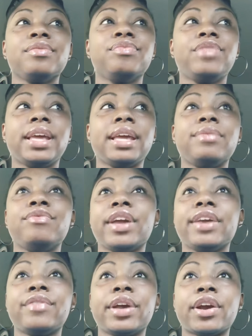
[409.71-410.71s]
being
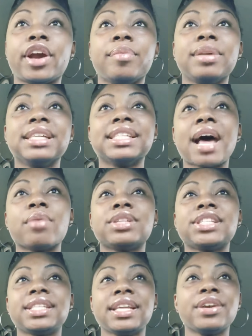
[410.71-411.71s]
very, very hurt because I was
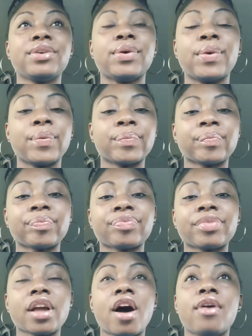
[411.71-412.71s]
still
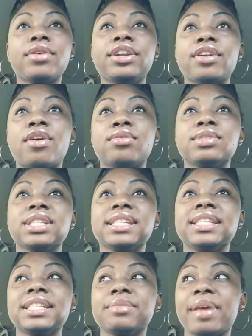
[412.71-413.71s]
holding on to
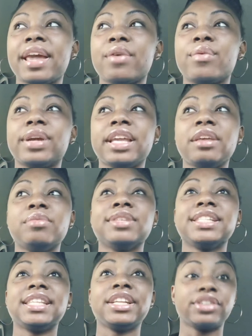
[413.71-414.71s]
this man when
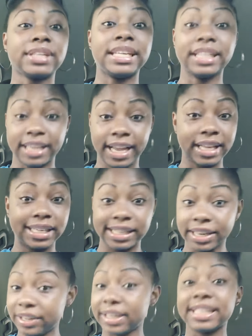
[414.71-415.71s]
he's literally
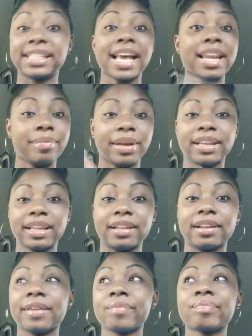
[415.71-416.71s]
telling me,
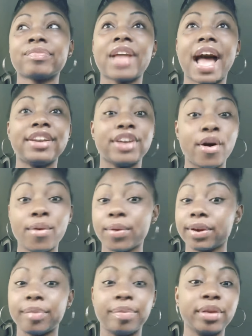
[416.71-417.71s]
look, I don't
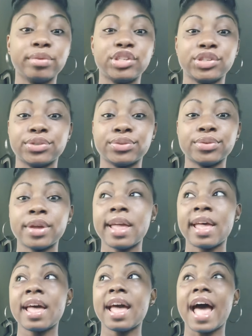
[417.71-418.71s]
want to be with you.
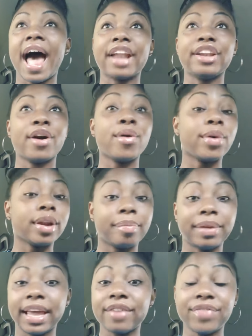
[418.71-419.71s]
I don't want to
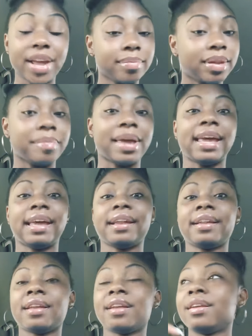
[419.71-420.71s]
be a family man.